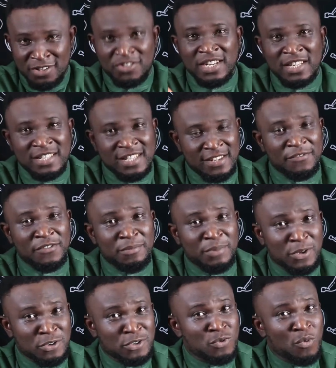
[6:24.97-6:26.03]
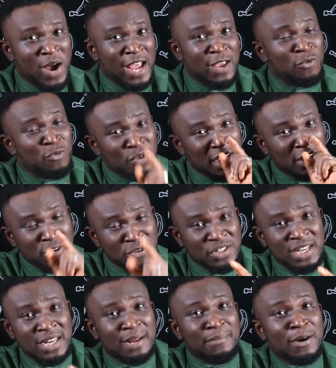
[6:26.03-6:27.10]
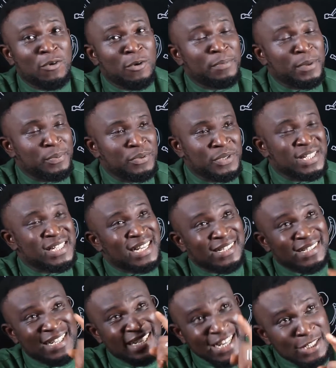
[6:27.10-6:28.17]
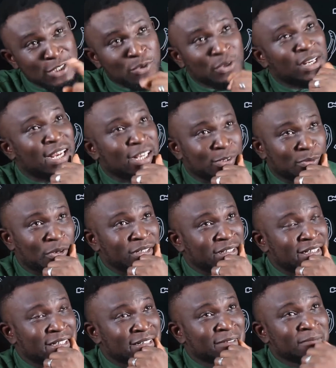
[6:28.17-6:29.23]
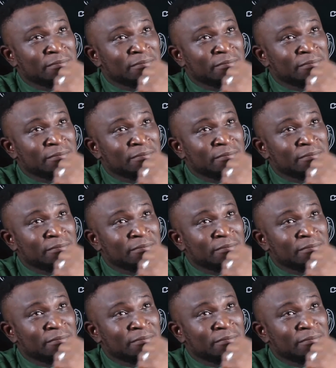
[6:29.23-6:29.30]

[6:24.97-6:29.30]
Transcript: Trend TV, because why? We are concerned about what people eat. Now the next one now is what?